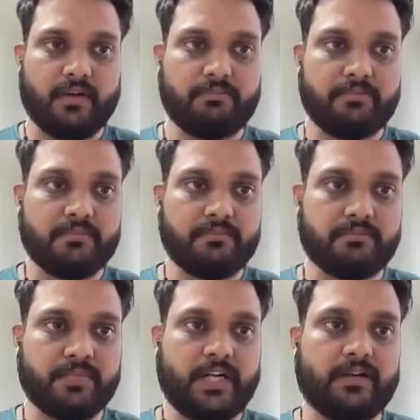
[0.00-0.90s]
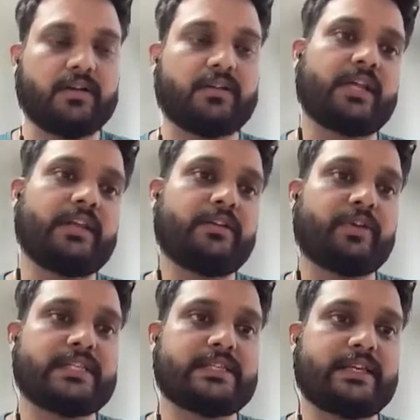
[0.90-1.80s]
But then you
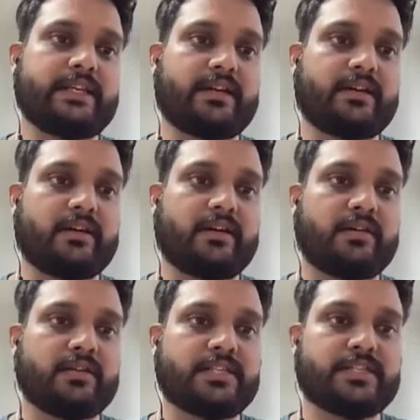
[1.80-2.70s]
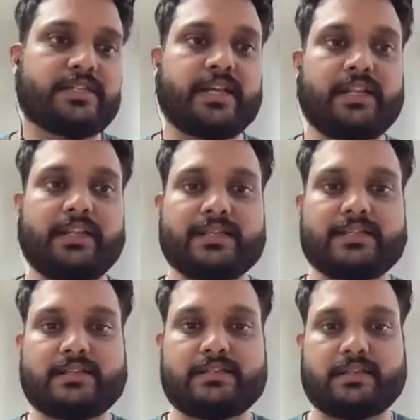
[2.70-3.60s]
can say that still
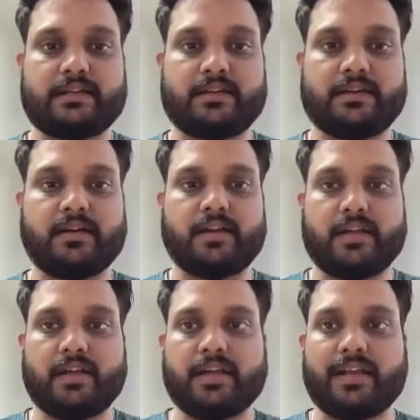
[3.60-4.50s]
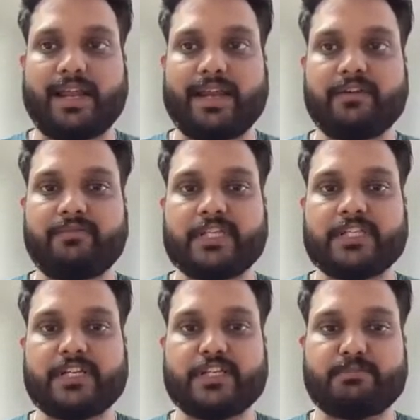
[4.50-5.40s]
this client
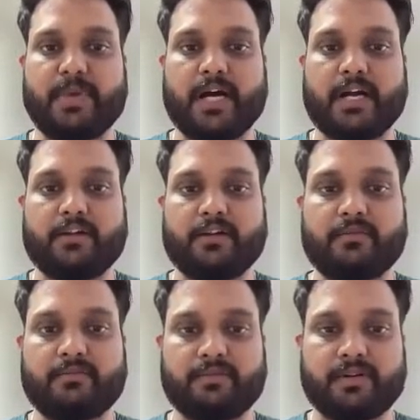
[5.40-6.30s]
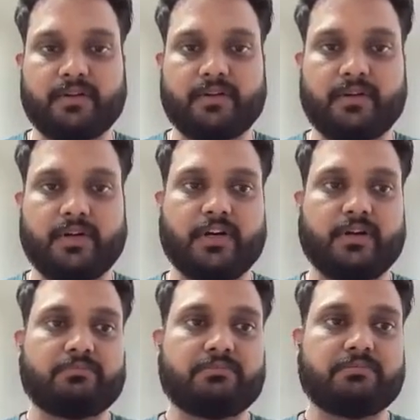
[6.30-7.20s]
fetcher is part of
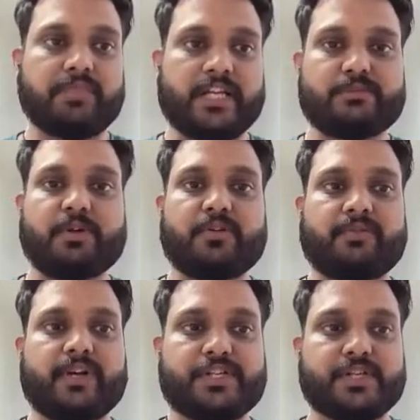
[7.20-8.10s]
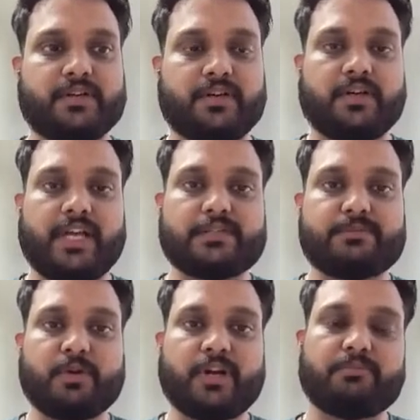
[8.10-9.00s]
explore function,
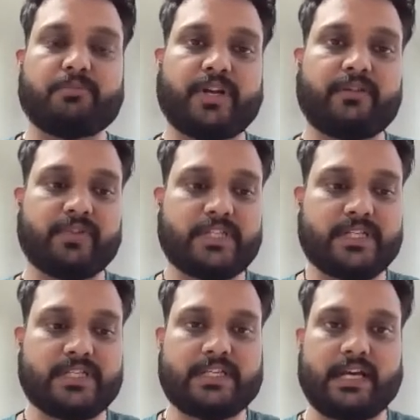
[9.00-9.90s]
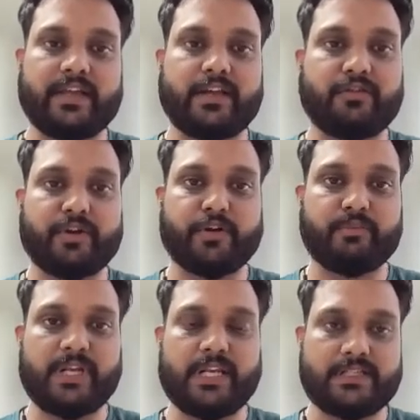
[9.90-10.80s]
explore component, which is again going to
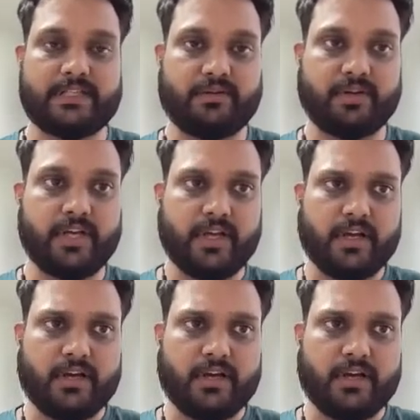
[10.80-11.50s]
be lazy load.